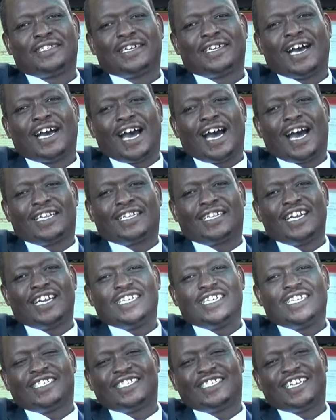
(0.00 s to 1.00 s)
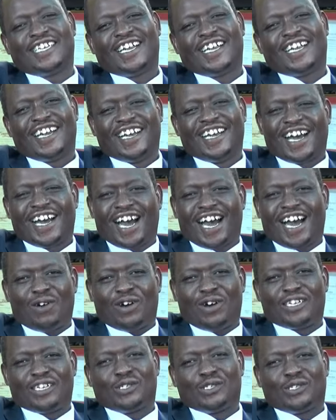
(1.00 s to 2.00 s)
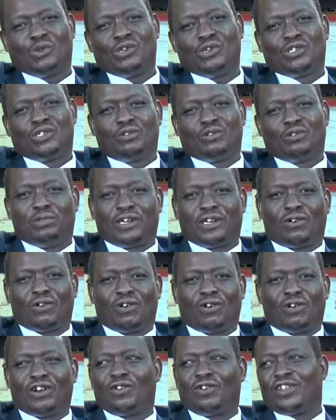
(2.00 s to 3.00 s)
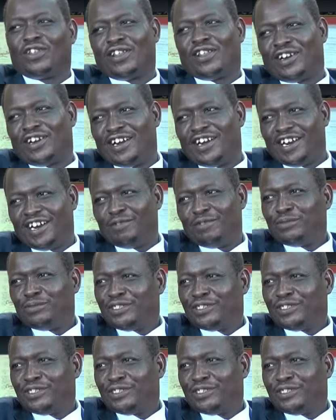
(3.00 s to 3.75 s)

At least ours, we used to be called all the three names.